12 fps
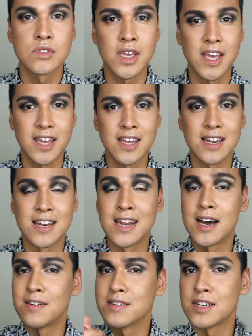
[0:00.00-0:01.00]
Okay, and
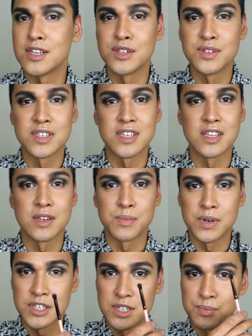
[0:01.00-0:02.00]
now I'm going to use another
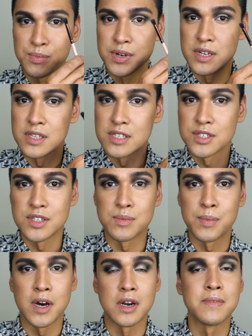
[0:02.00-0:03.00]
brush and bring this to the
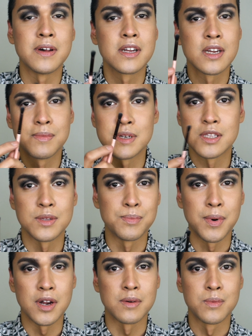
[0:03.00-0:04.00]
bottom, and I'm going to make the
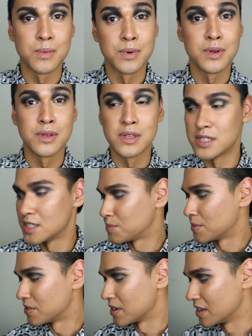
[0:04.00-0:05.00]
bottom really
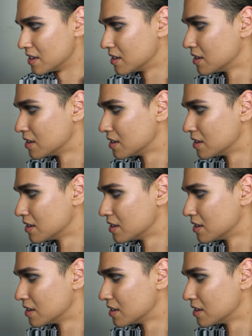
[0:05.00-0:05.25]
smoky.